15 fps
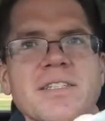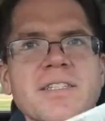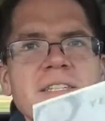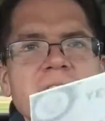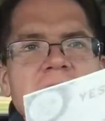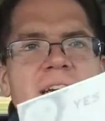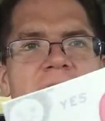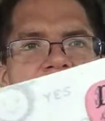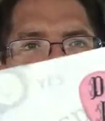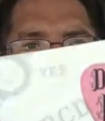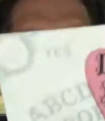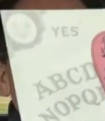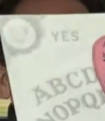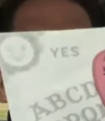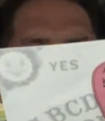to these guys as
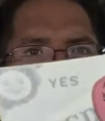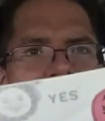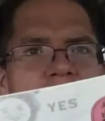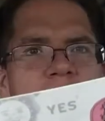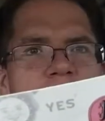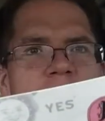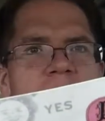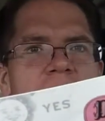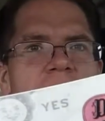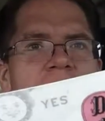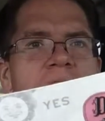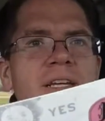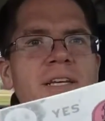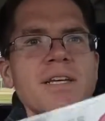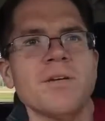well in the description.
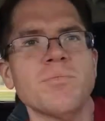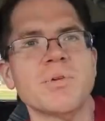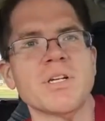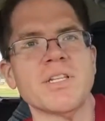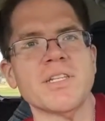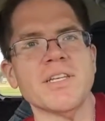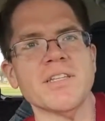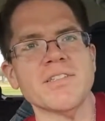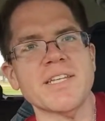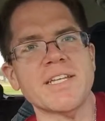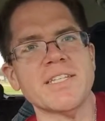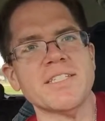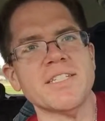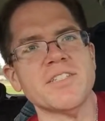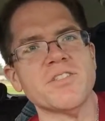But on the other
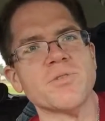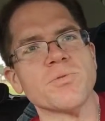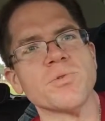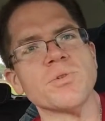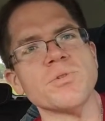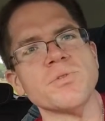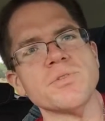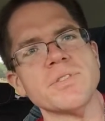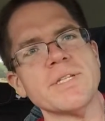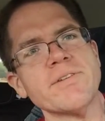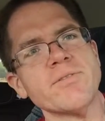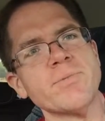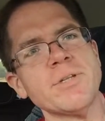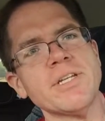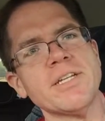side, it says the rules.
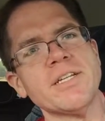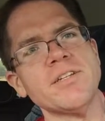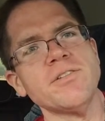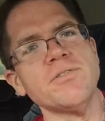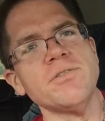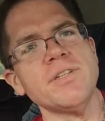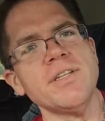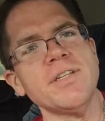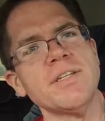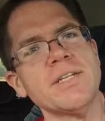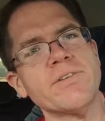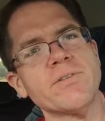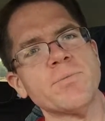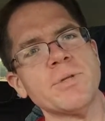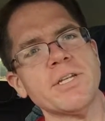Never play alone,
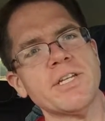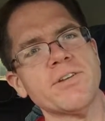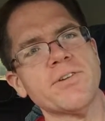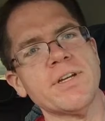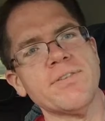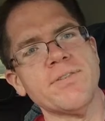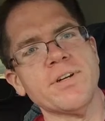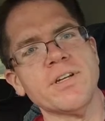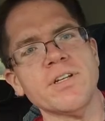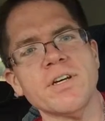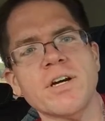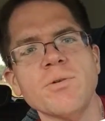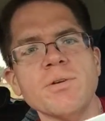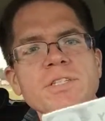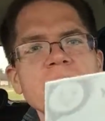never play in a graveyard,
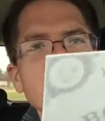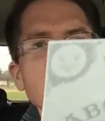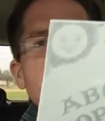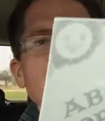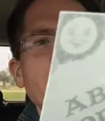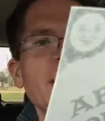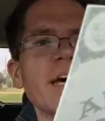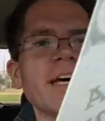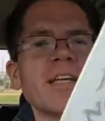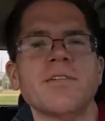always say goodbye.